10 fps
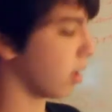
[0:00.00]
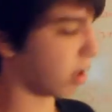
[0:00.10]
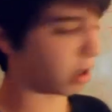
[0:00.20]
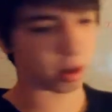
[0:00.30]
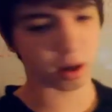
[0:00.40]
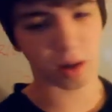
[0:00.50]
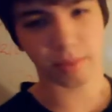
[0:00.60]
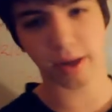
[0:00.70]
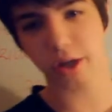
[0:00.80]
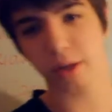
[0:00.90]

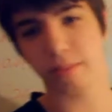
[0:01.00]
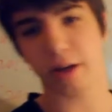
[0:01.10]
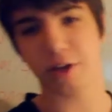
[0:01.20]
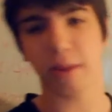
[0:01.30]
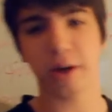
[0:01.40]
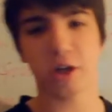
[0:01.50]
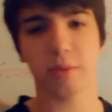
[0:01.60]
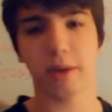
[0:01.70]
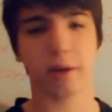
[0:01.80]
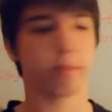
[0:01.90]
Obligation implies
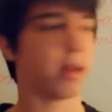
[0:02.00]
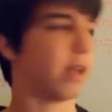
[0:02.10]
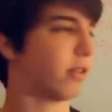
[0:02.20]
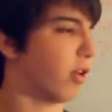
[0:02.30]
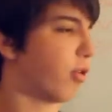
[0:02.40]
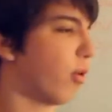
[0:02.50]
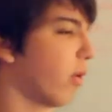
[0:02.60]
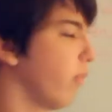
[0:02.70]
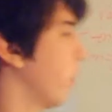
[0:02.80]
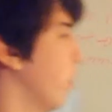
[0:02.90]
punishment, it implies an
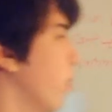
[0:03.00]
authority figure.